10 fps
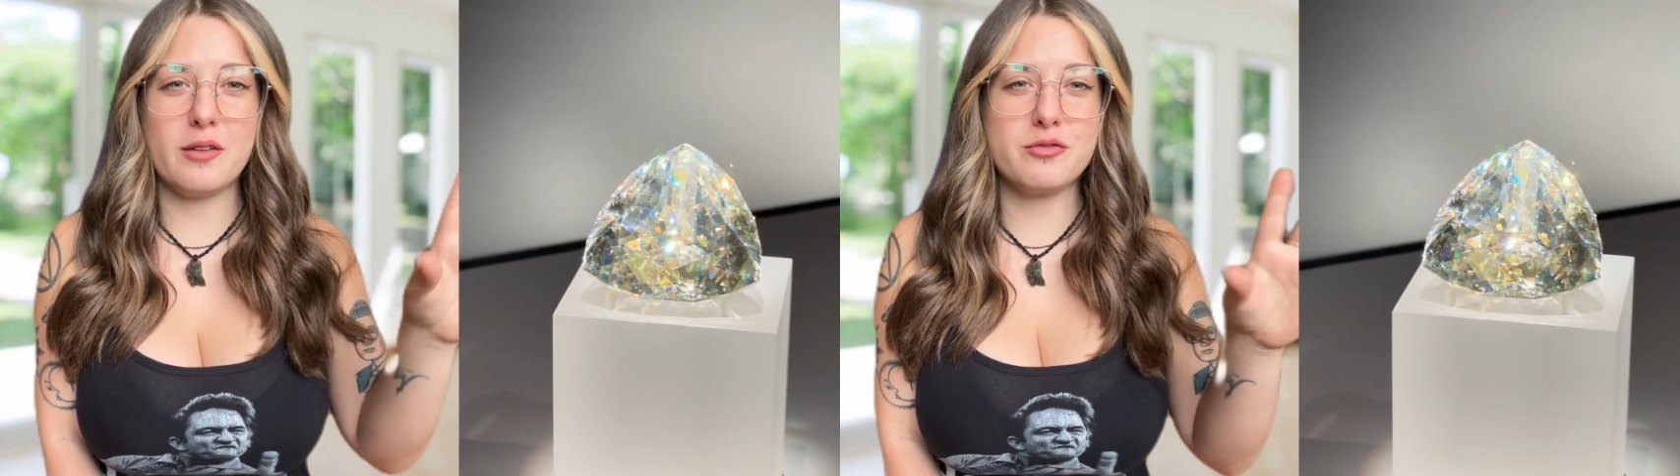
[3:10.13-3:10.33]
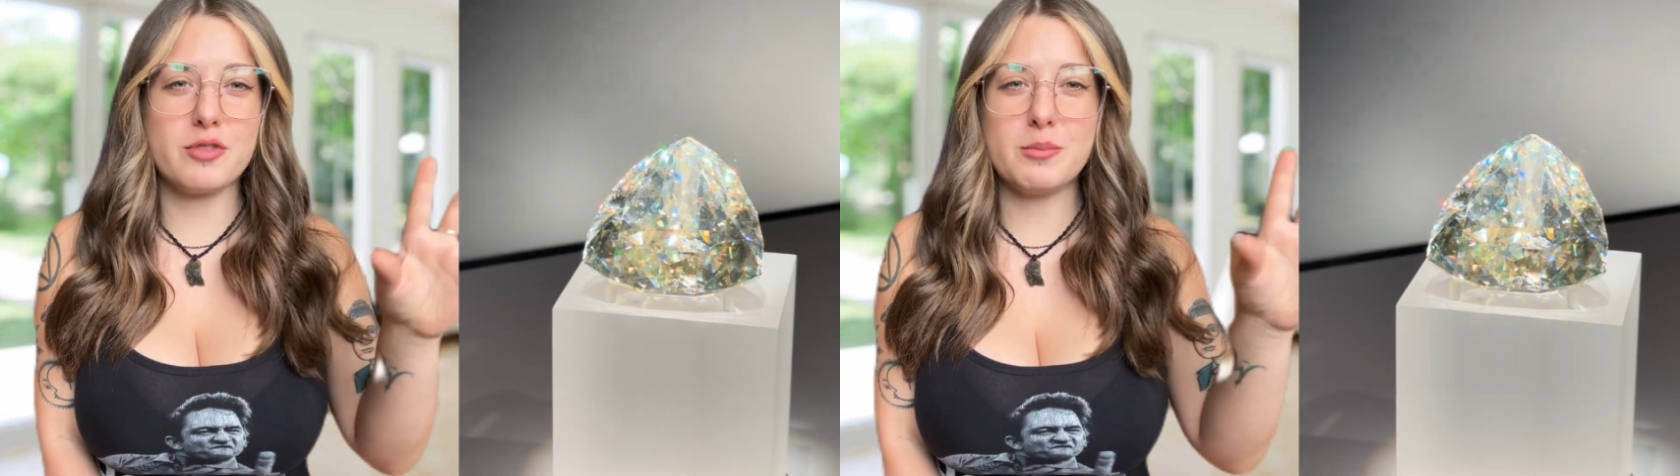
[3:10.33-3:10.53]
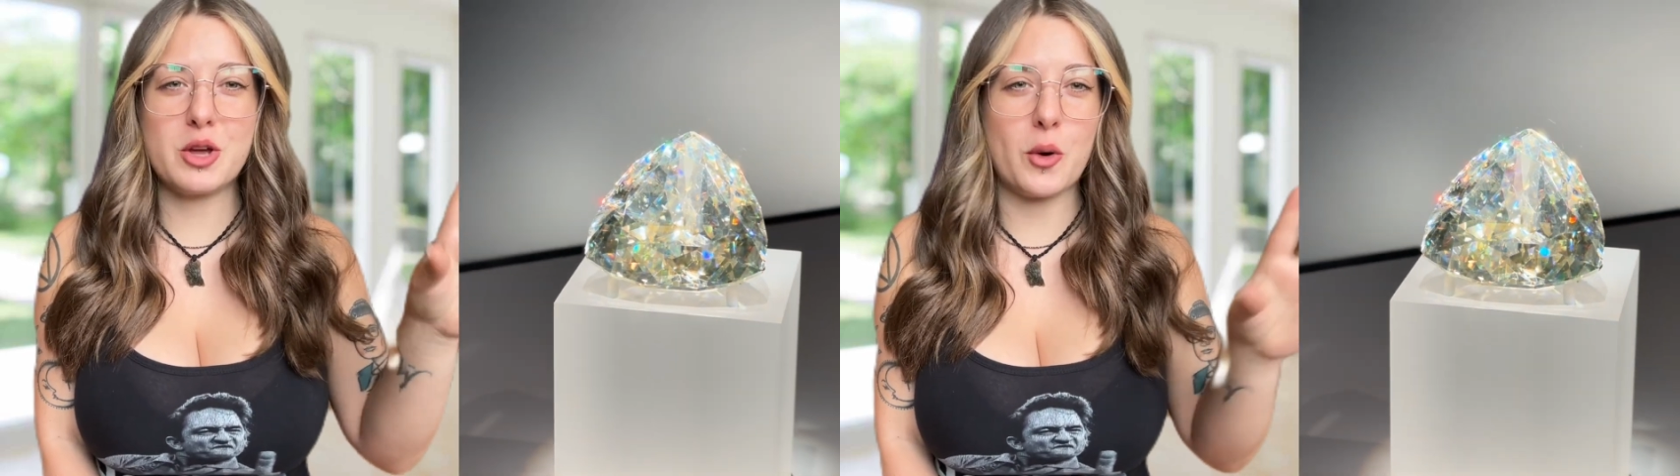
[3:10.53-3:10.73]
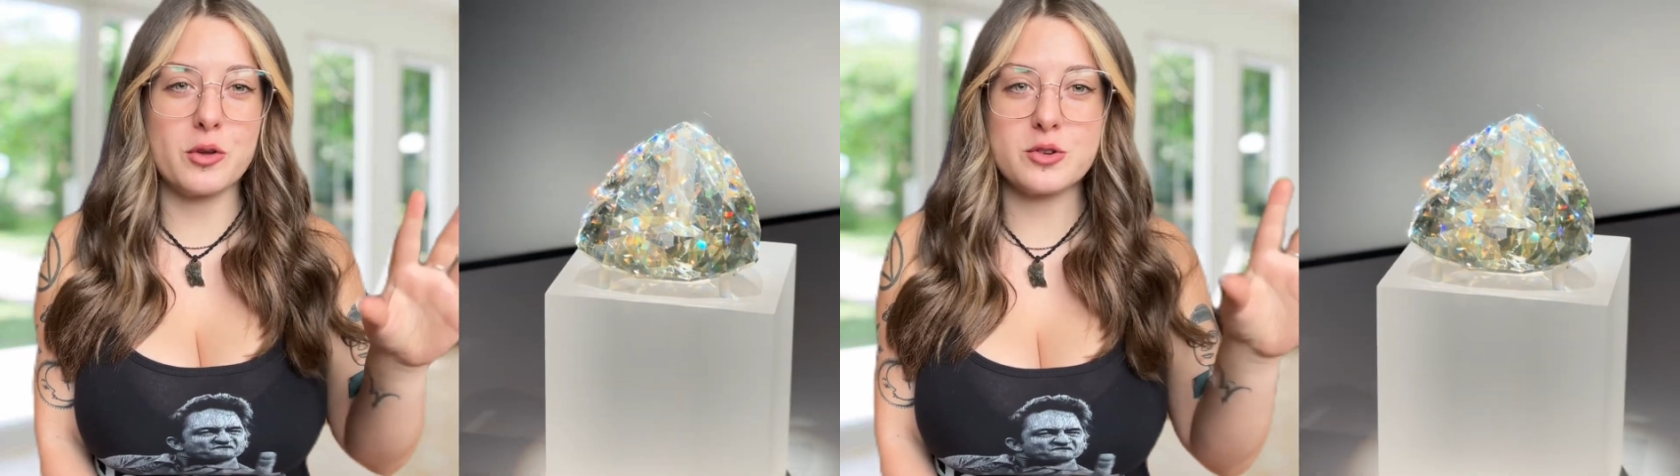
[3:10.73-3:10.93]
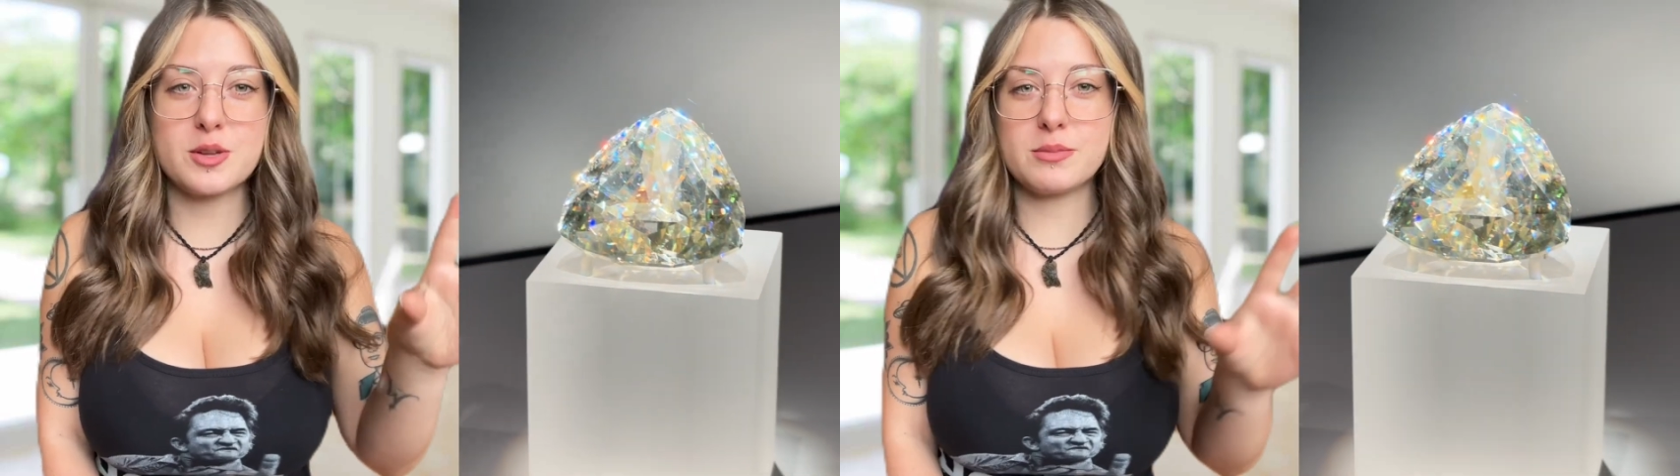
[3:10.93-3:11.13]
from the
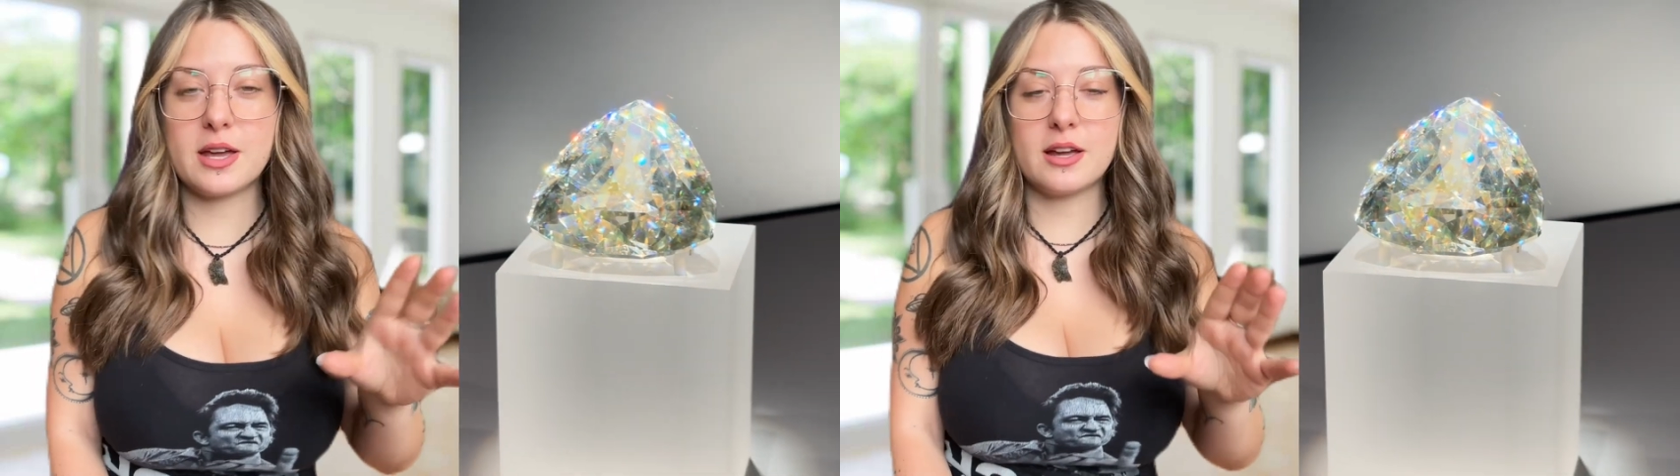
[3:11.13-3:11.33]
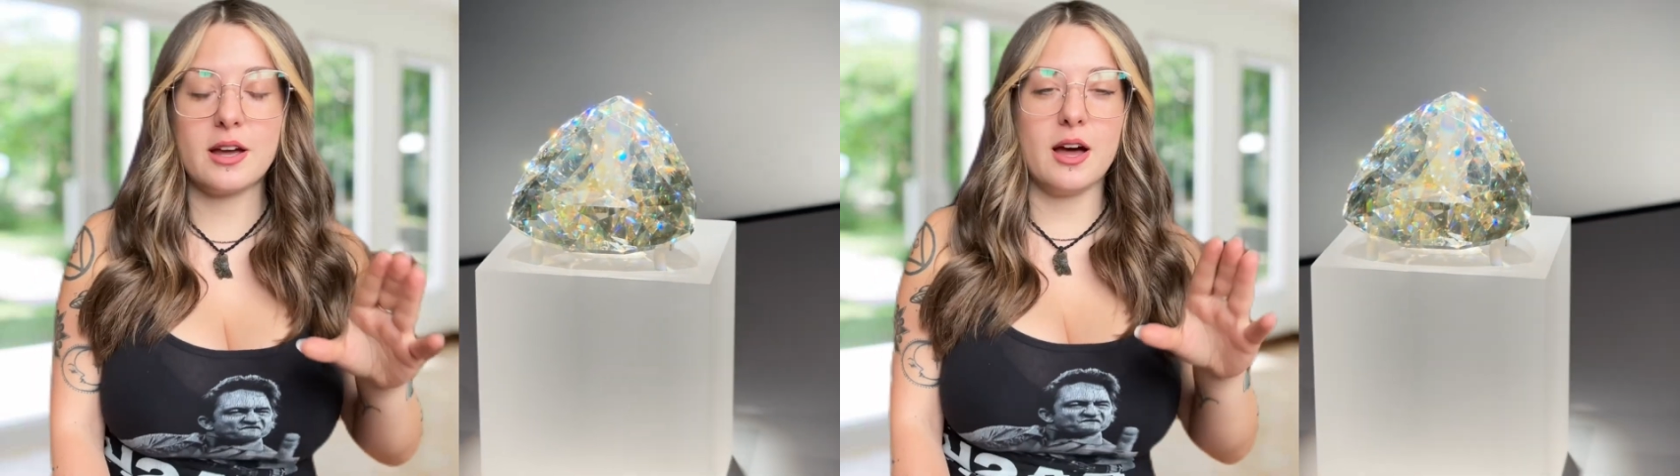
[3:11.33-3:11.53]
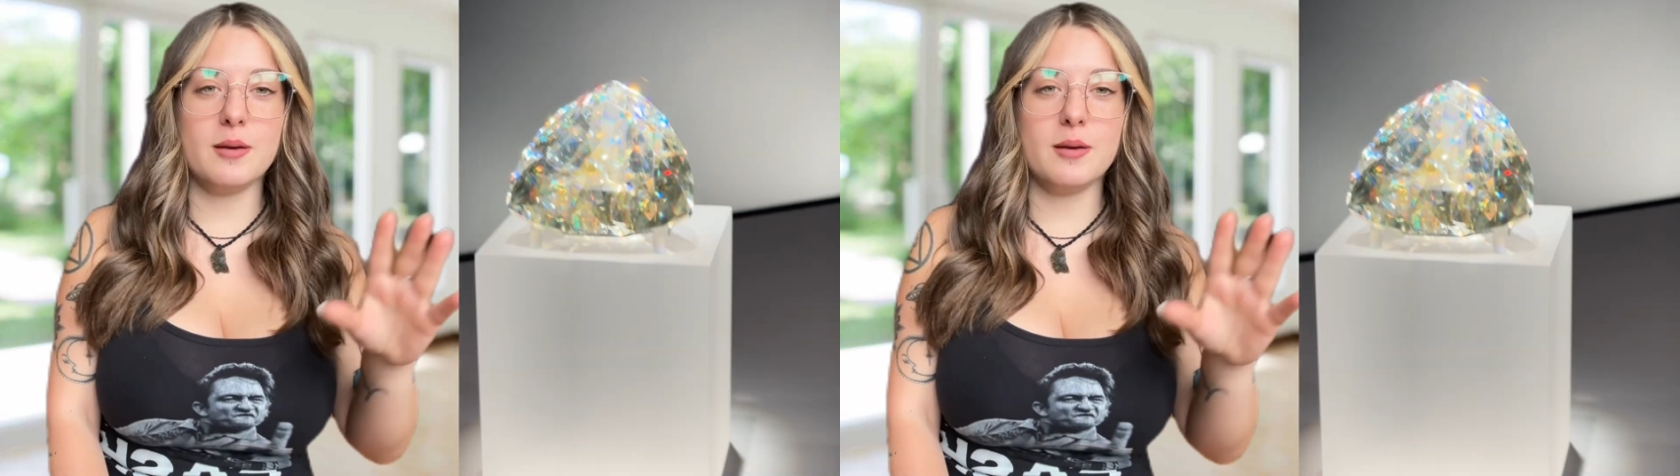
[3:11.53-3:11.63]
Earth or something